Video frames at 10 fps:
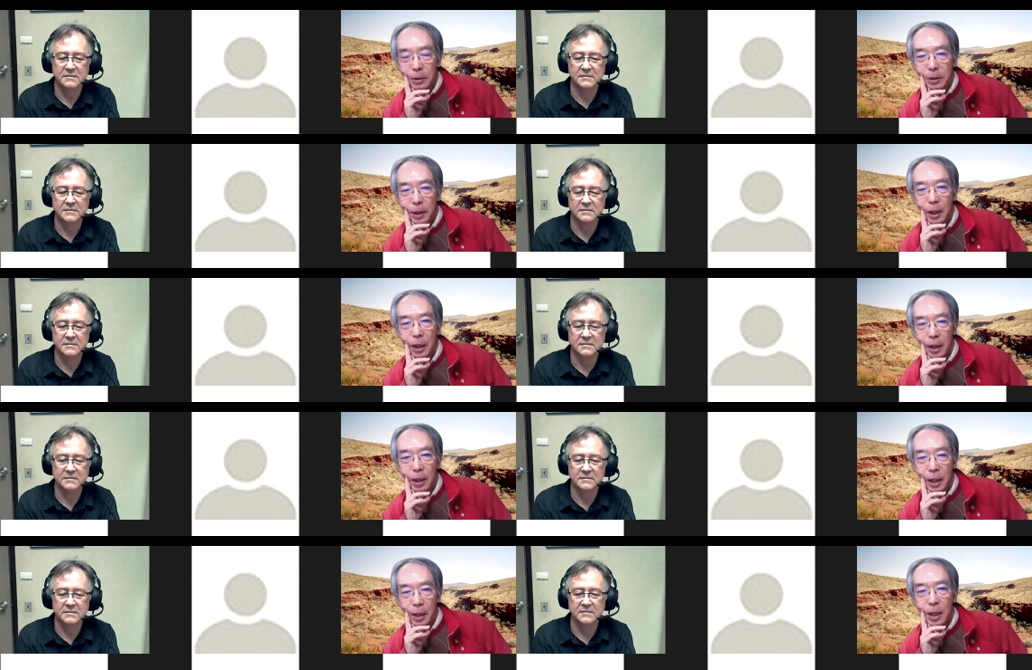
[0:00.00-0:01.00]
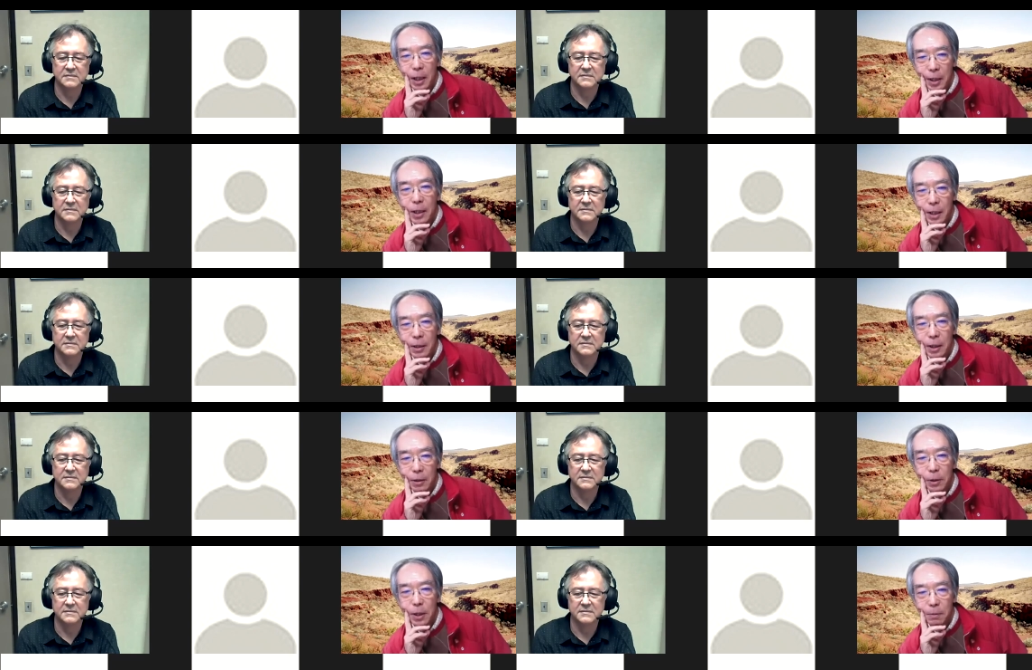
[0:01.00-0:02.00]
Speaker 1: I, I, I think the
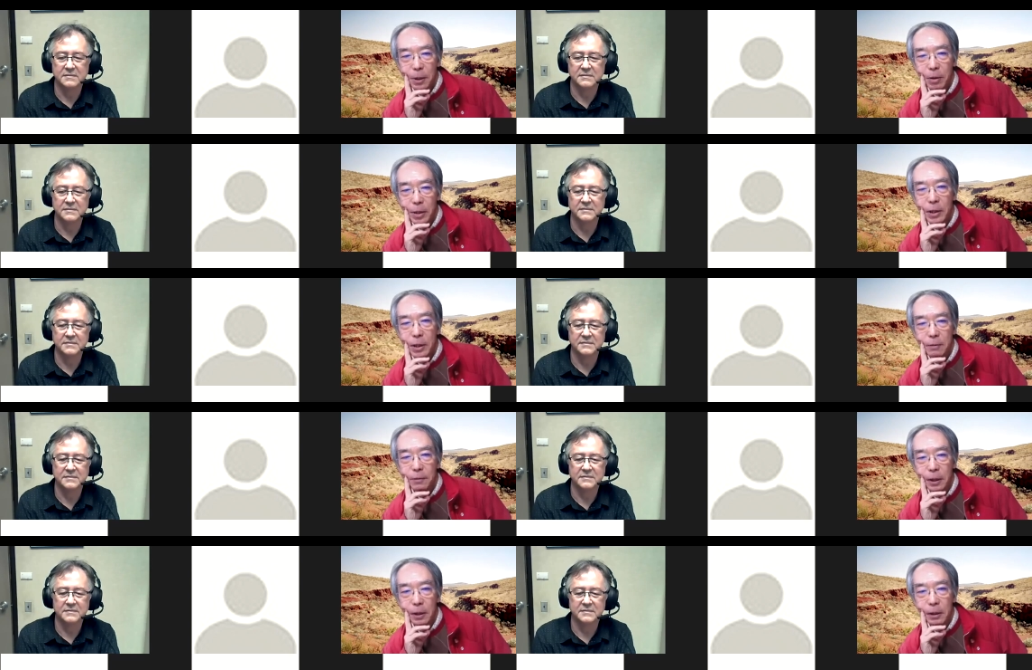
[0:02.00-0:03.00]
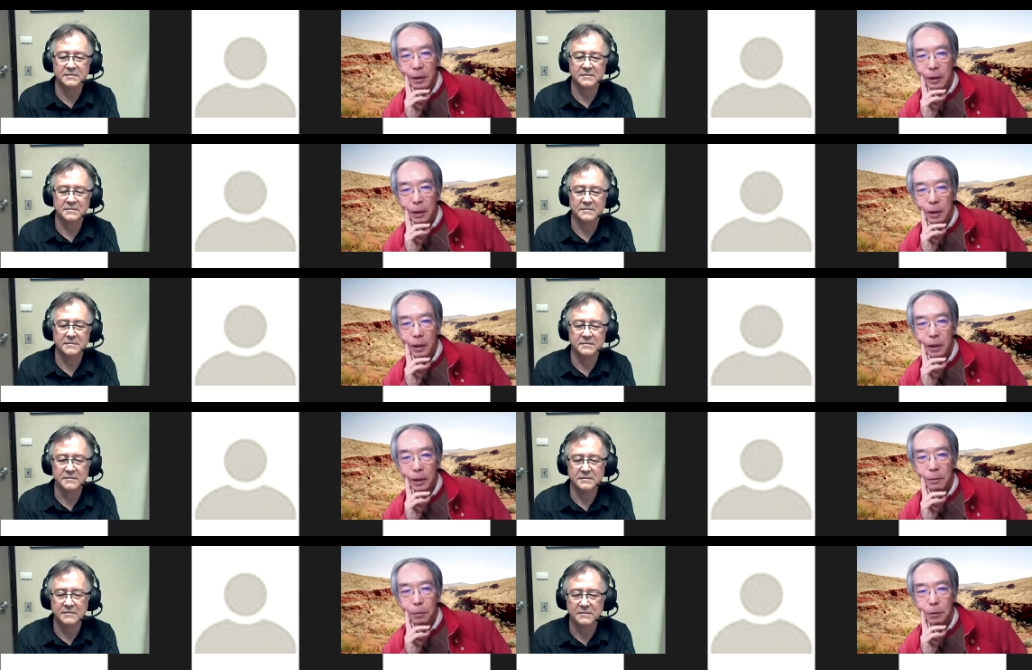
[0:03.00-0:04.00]
transparency is very uh,
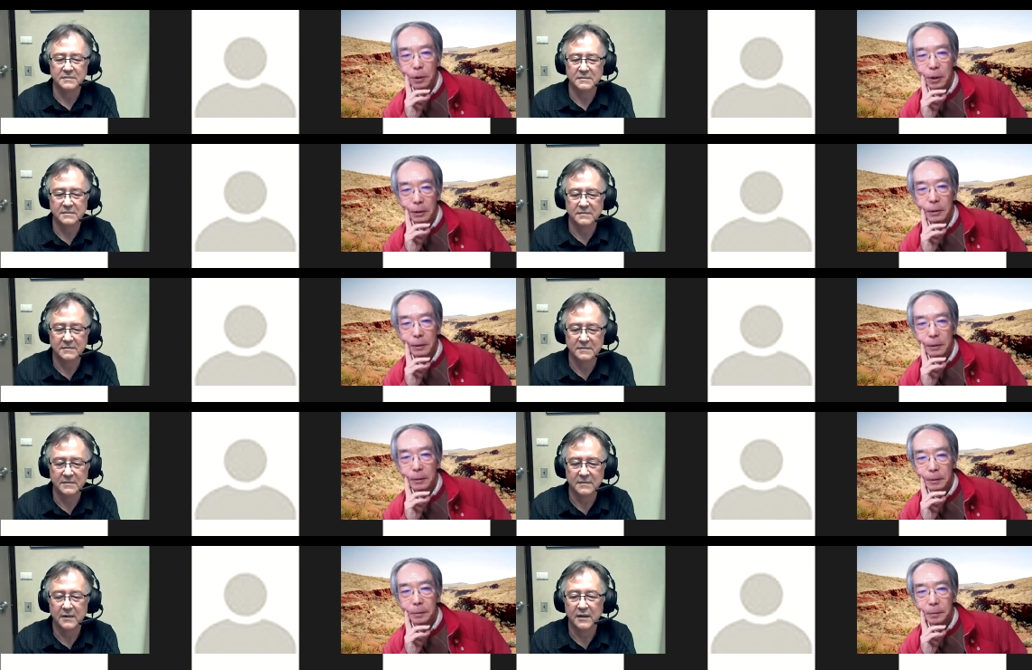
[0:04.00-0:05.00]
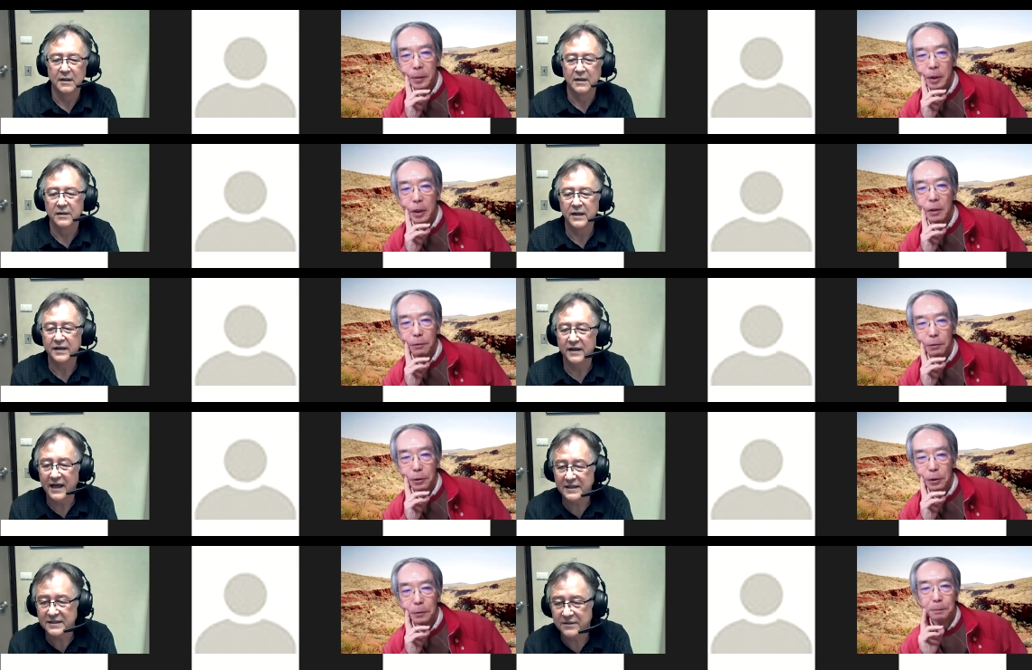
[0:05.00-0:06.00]
important. the
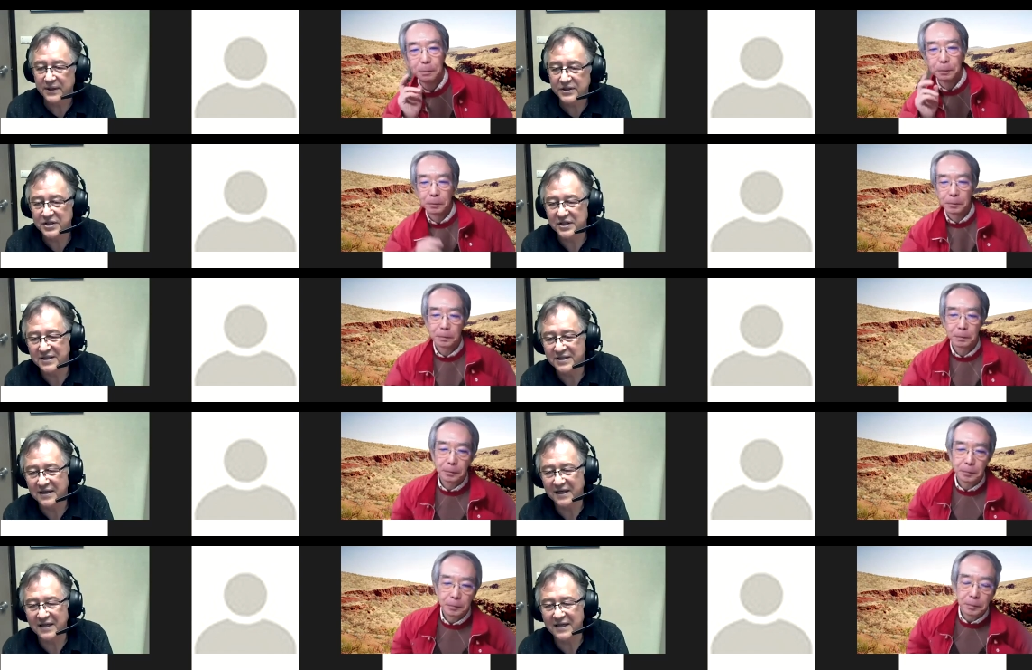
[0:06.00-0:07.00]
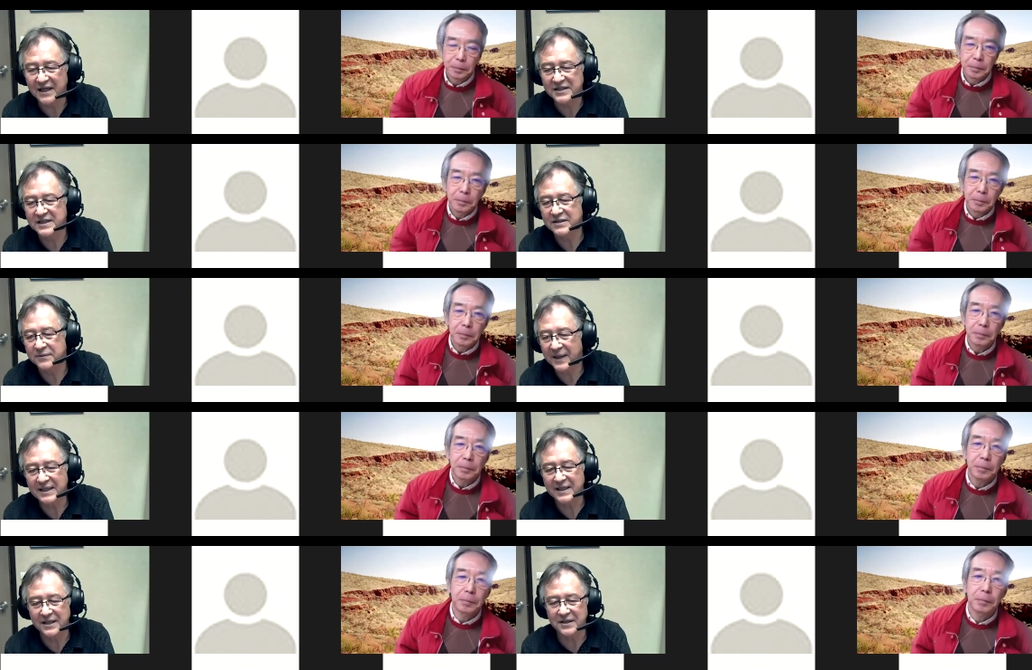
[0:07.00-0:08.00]
Speaker 2: last question kind of connects directly
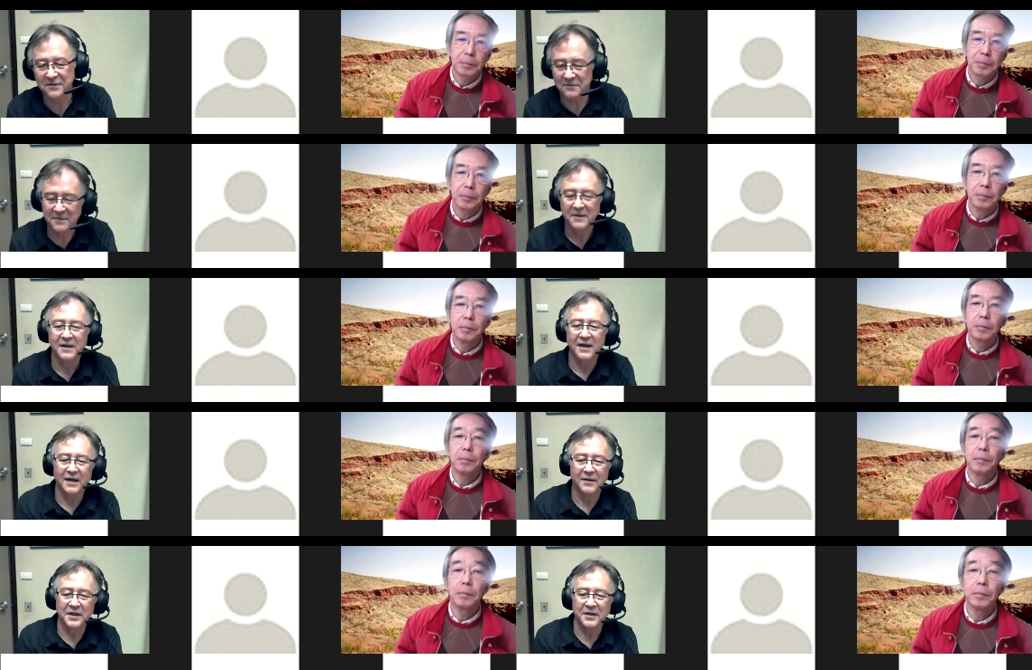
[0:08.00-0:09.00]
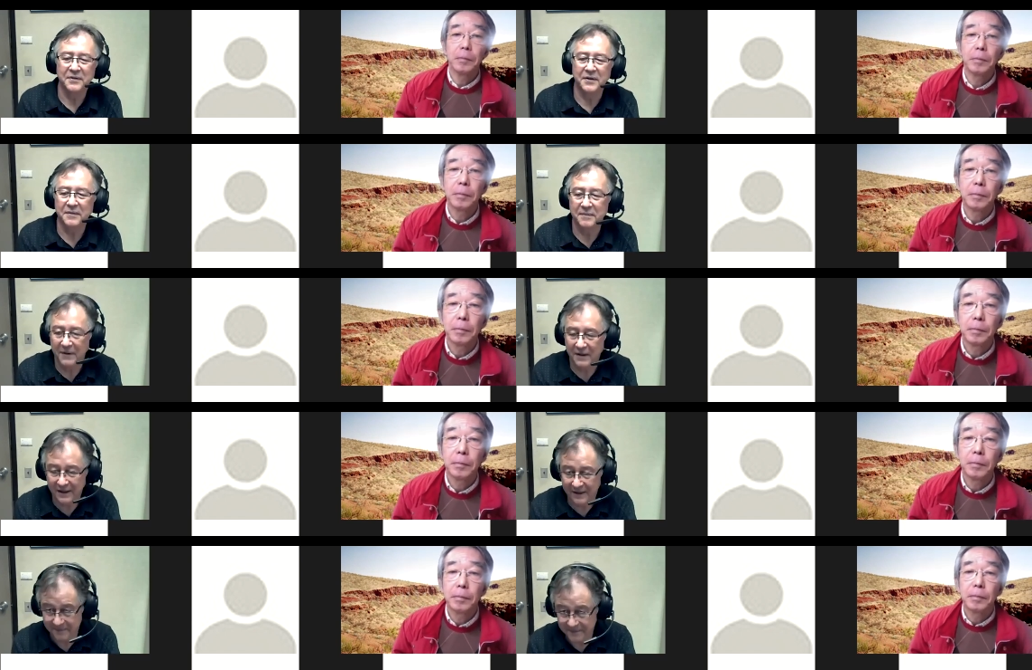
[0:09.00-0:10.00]
into what you were um,
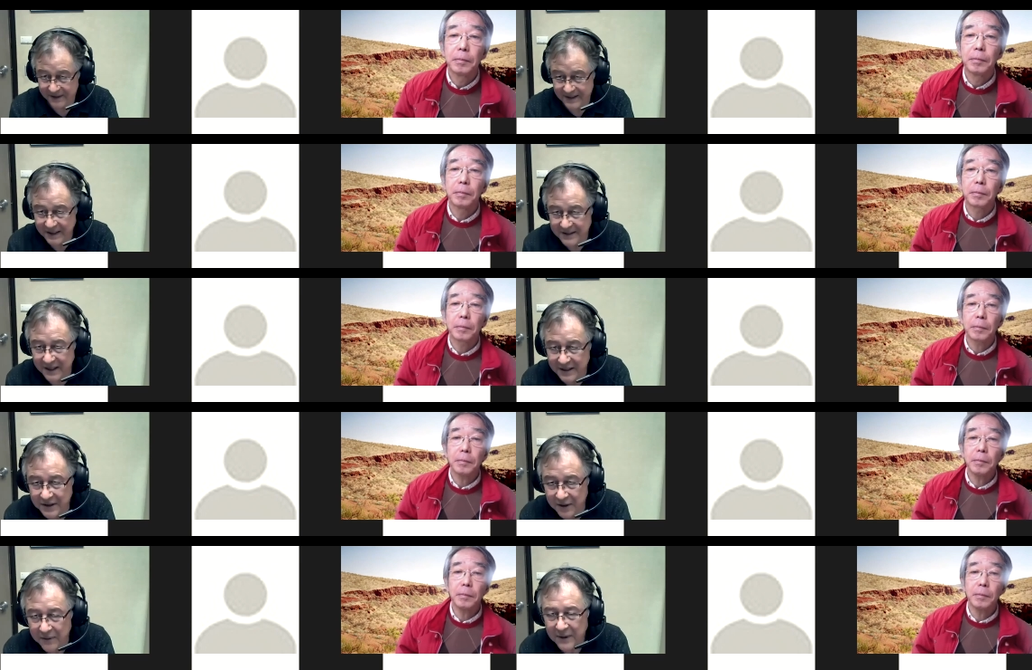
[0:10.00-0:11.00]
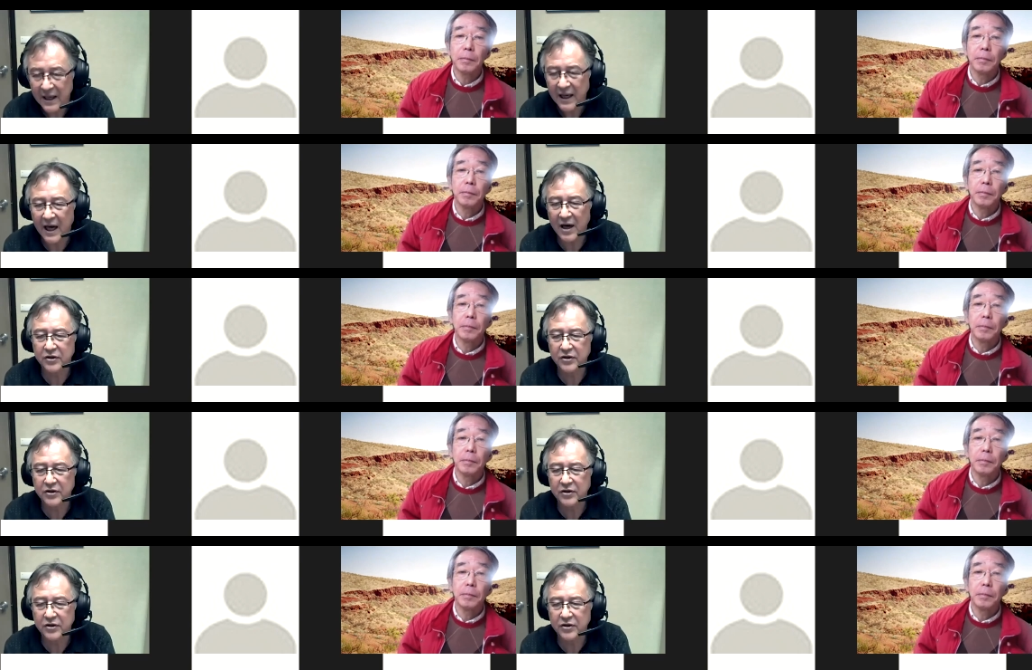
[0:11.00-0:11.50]
discussing. So how do